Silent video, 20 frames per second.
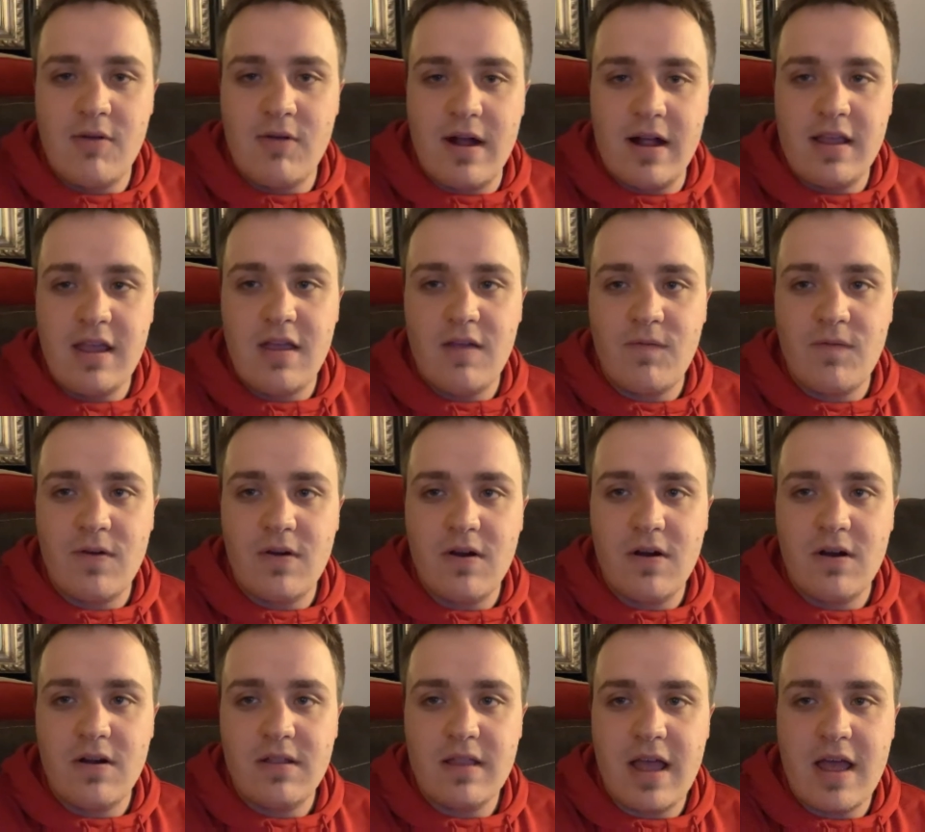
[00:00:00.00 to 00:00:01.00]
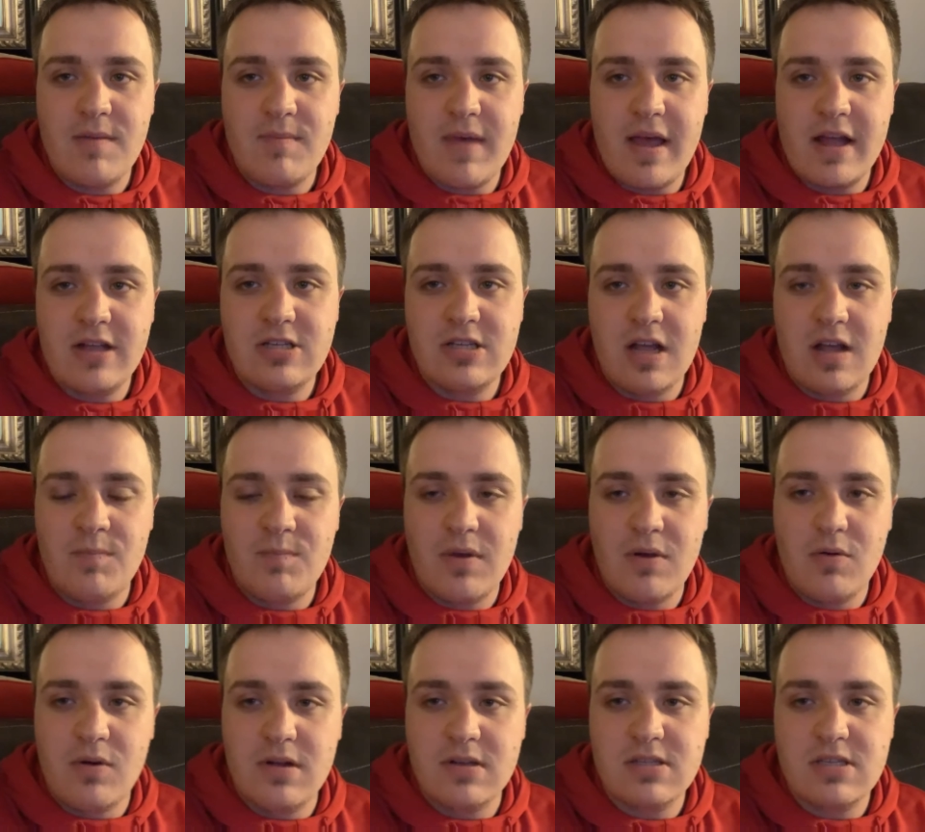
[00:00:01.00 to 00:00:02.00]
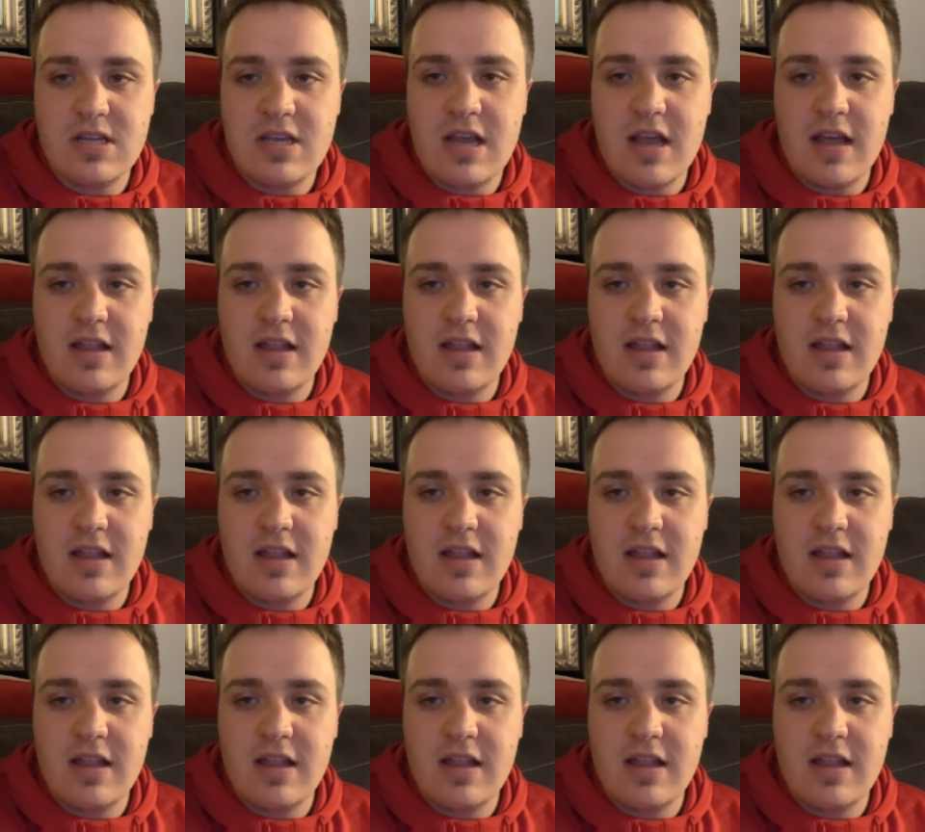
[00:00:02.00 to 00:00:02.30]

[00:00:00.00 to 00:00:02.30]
ready for that matchup, but we'll see.